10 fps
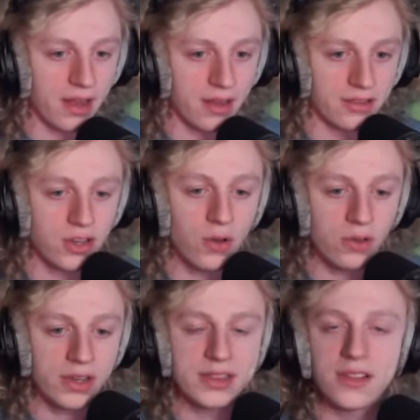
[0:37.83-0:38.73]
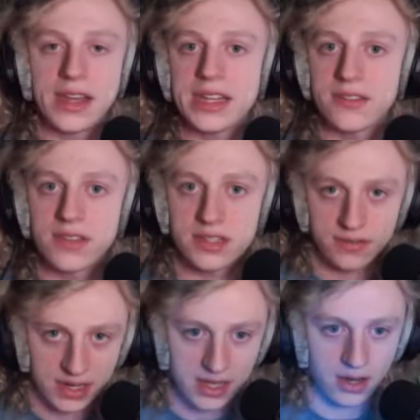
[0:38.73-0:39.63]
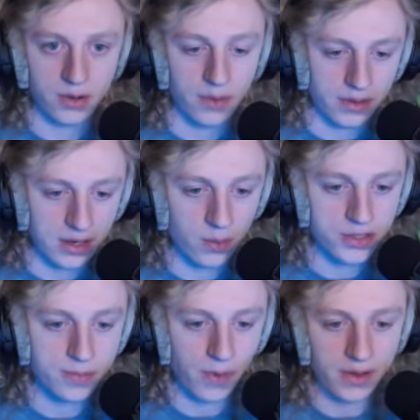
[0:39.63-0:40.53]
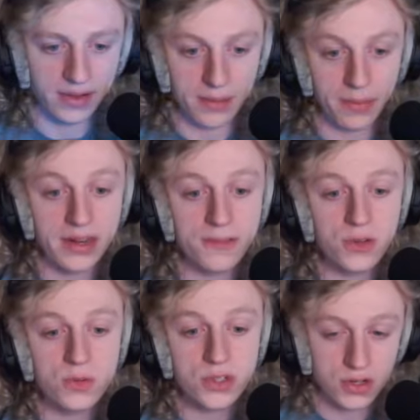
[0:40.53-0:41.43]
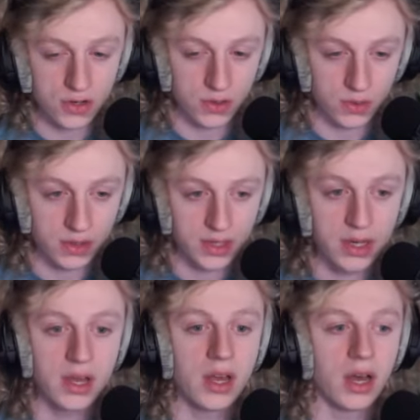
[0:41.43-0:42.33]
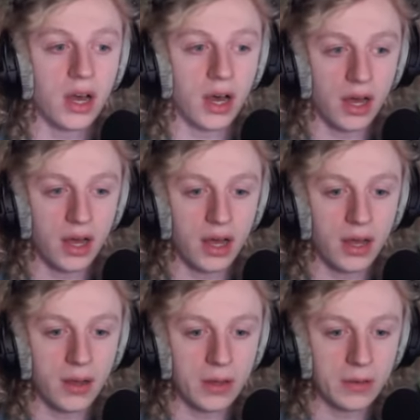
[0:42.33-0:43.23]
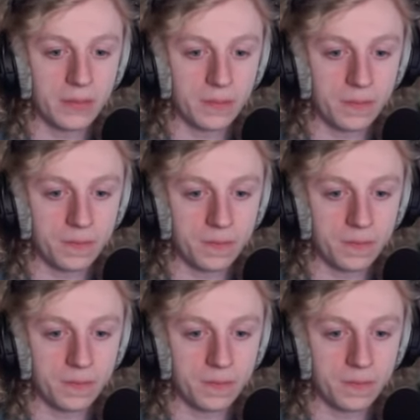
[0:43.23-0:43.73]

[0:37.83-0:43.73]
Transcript: Don't look at the length of this video. It will spoil it. But if you do, um,